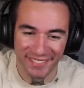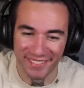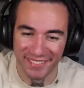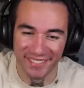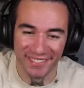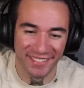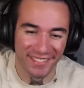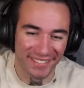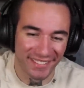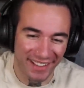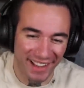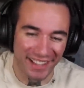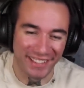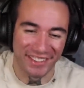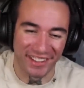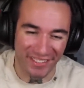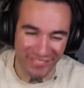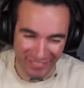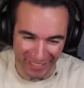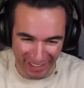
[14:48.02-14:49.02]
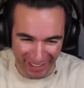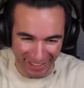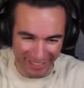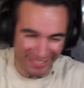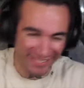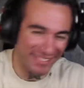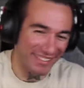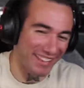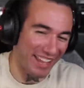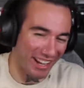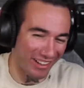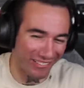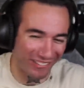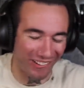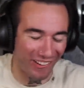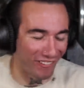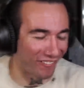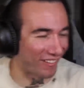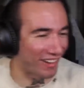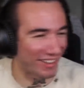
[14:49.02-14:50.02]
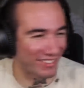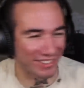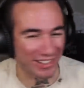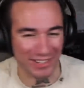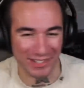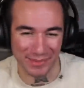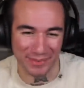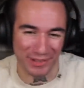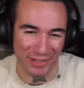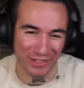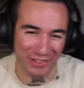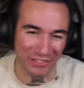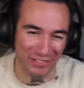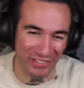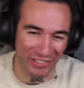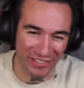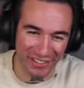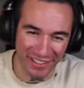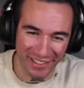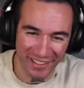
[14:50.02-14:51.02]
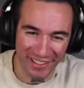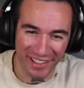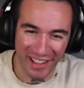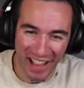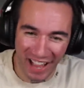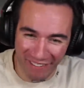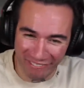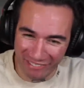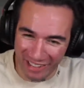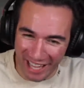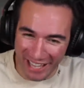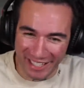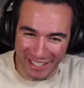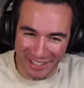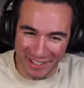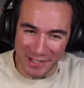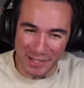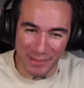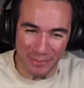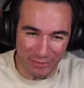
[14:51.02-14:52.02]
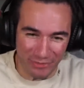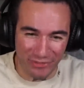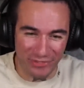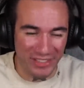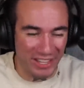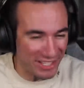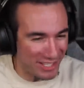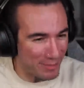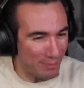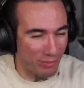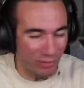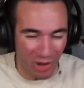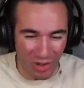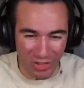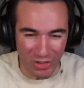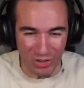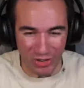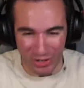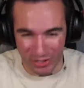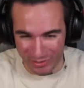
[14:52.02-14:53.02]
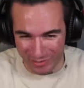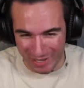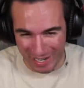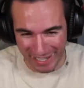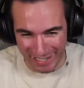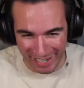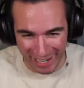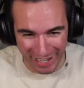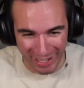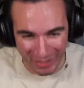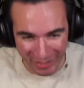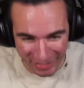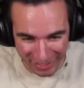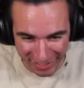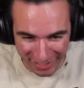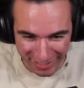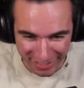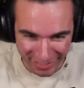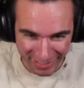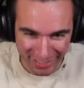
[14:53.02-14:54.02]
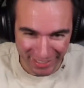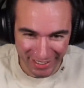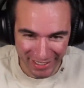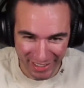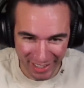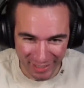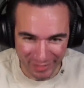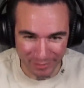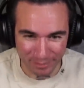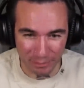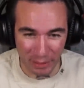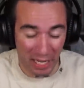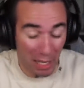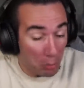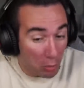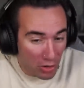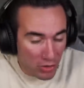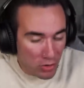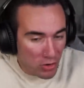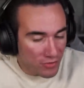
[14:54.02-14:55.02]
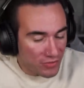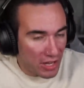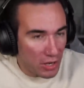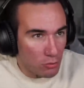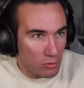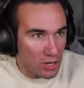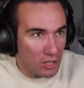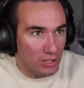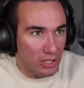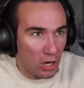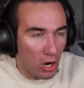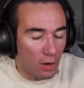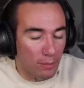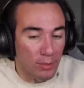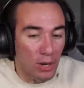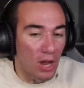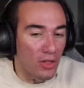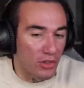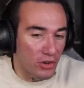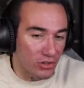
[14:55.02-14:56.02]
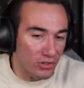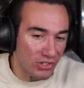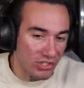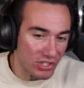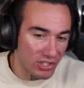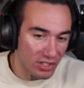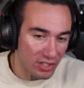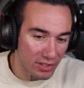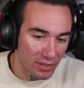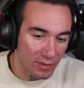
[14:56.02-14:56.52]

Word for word: I love that. That quote right there is beautiful. I'm liking this this brotherhood right now. But I wonder if they really are brothers.